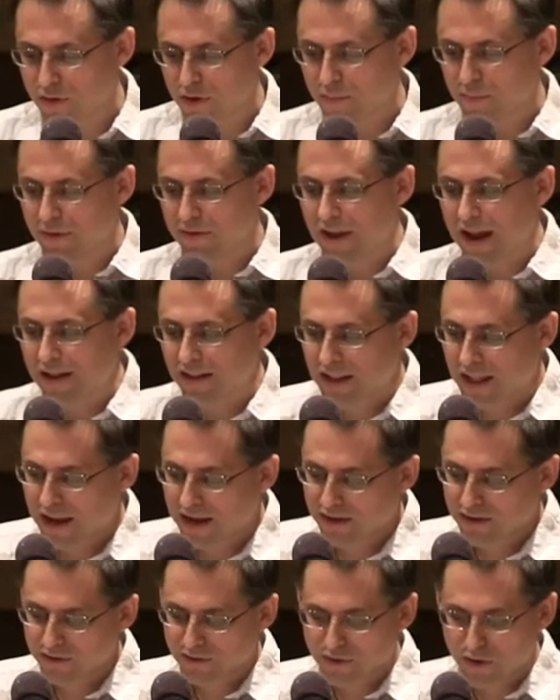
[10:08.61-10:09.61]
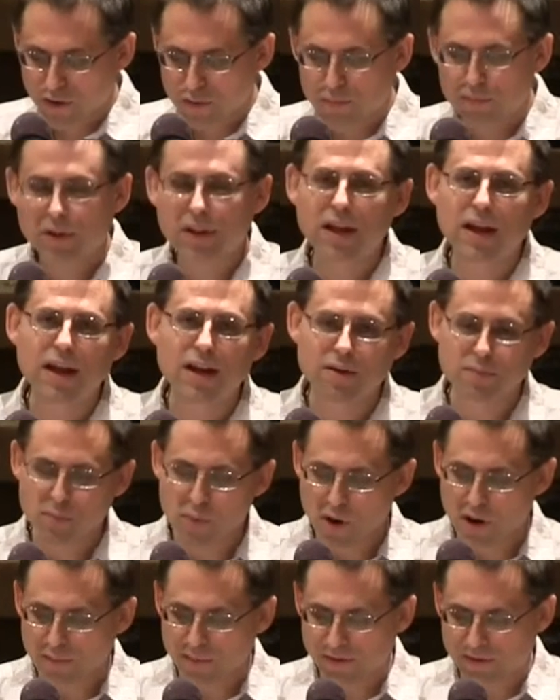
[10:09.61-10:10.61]
Trump has outlined in his own plan and
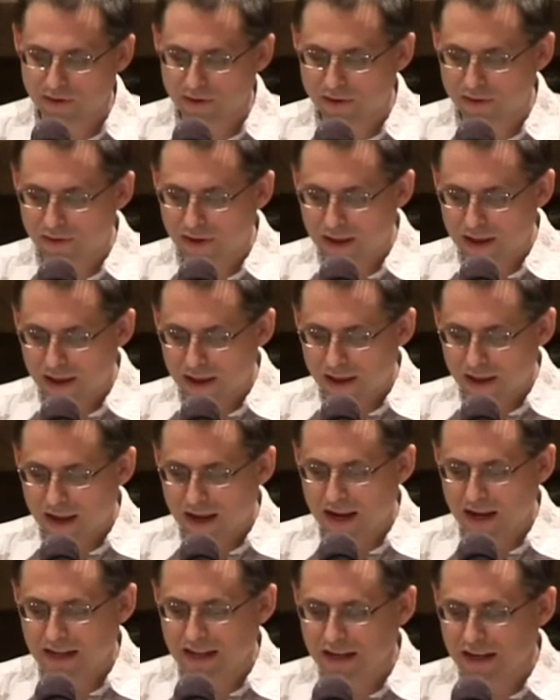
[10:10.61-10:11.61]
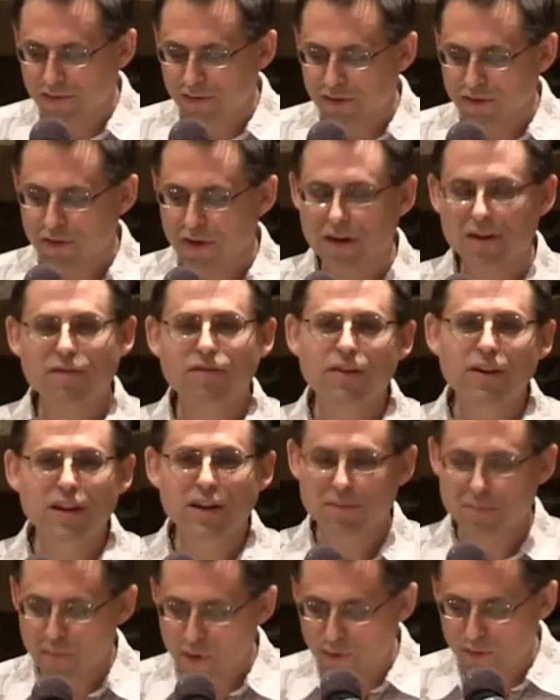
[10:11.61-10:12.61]
promises. And I didn't even try to fit
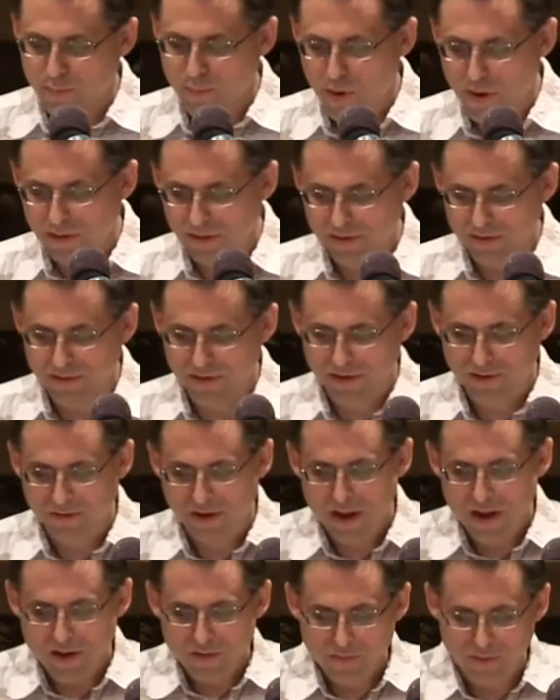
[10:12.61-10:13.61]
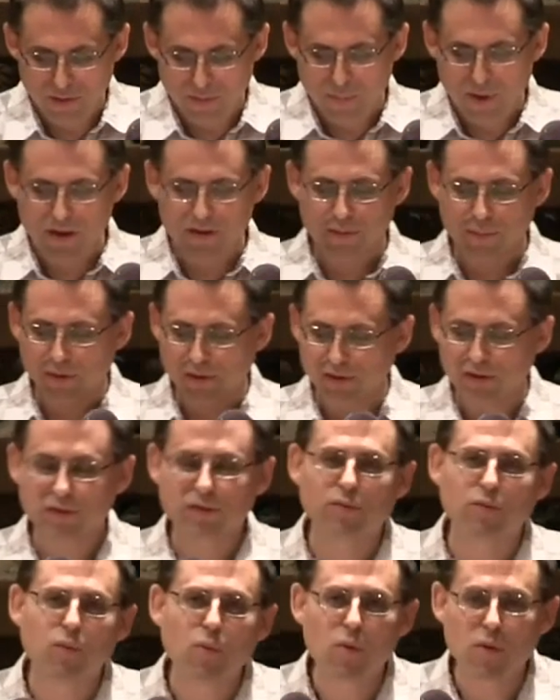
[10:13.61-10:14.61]
in most policies, from the
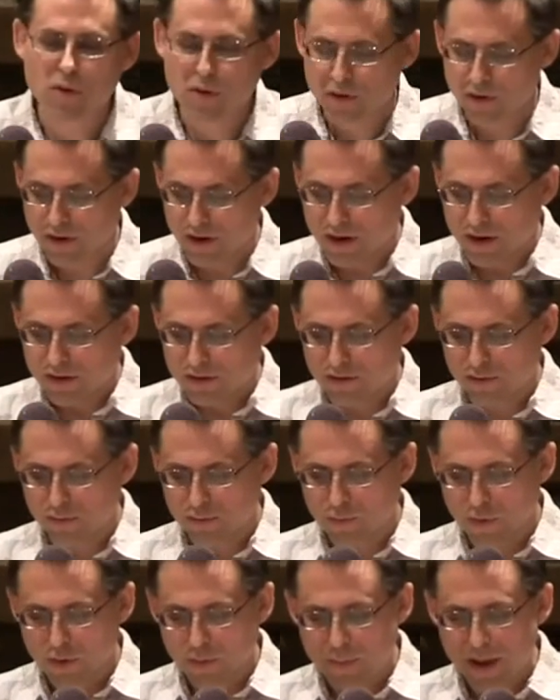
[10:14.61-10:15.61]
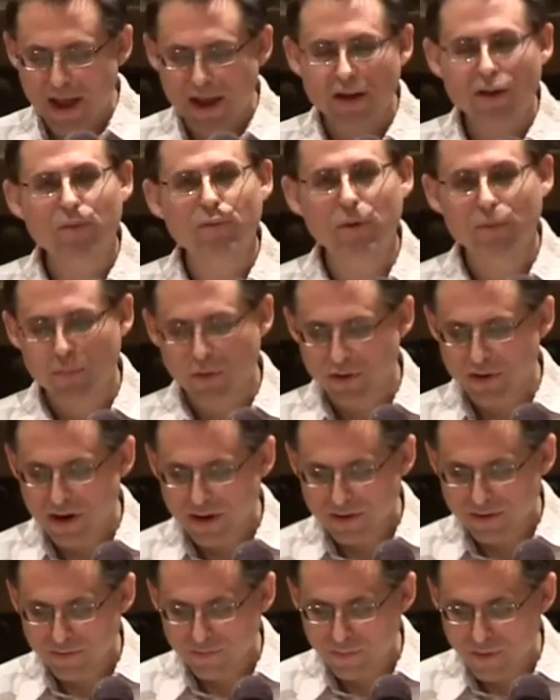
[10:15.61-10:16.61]
possibilities of war to the rollback on
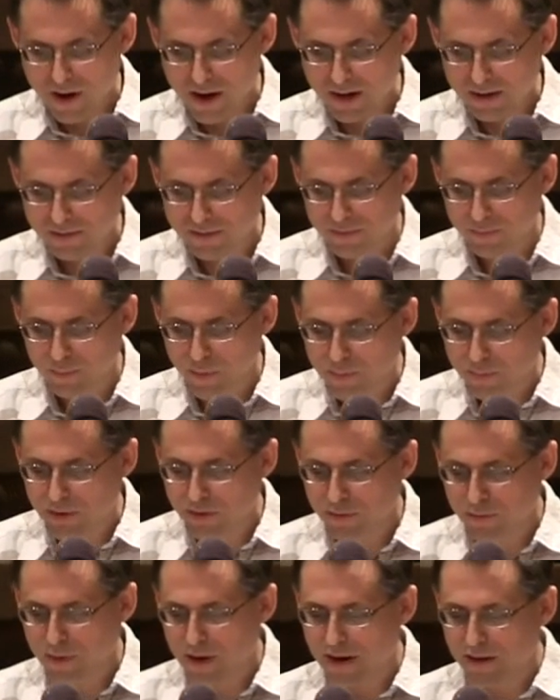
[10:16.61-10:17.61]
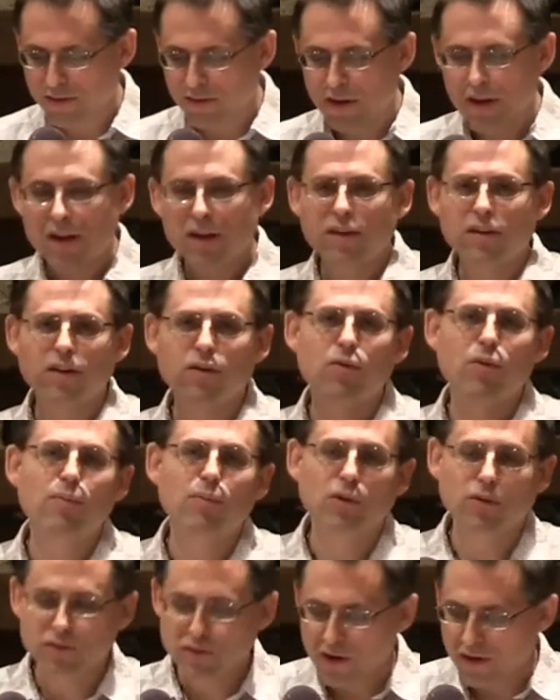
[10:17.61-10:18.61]
reproductive rights and women's rights to
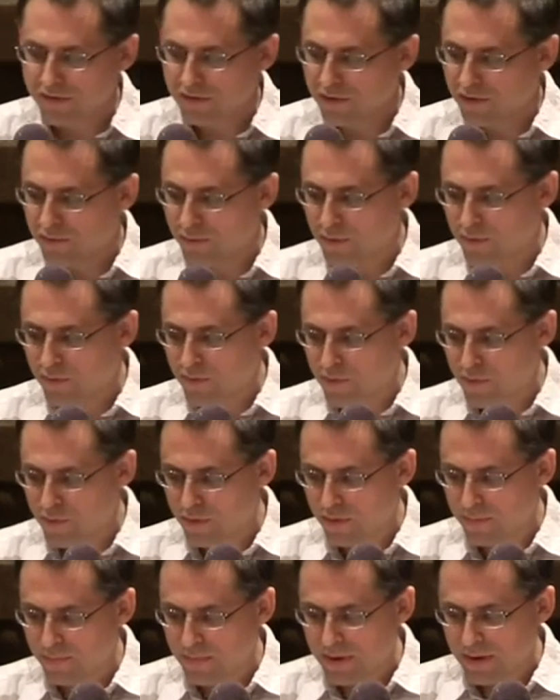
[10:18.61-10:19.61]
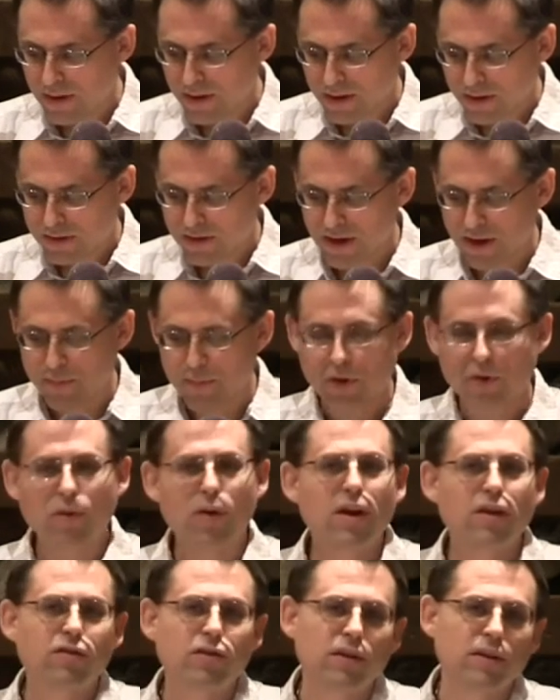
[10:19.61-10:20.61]
criminal justice reform to
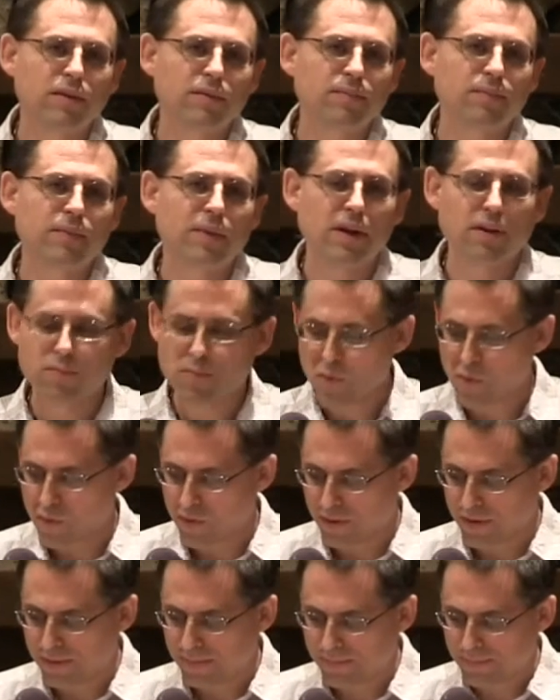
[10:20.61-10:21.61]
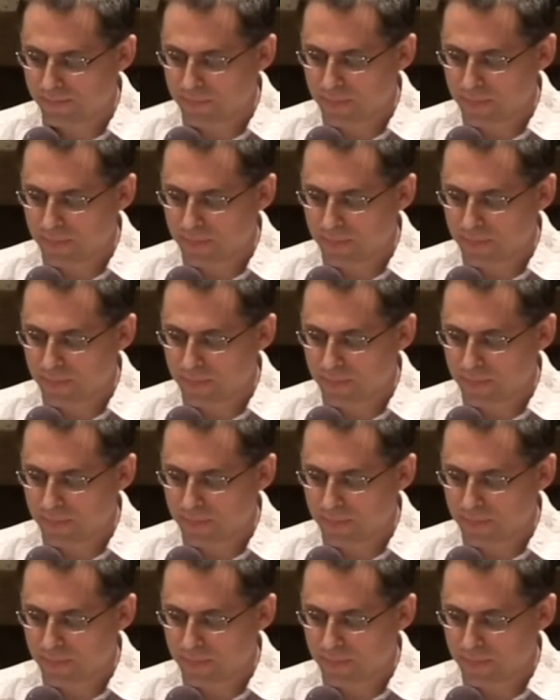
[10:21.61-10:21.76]
immigration and more.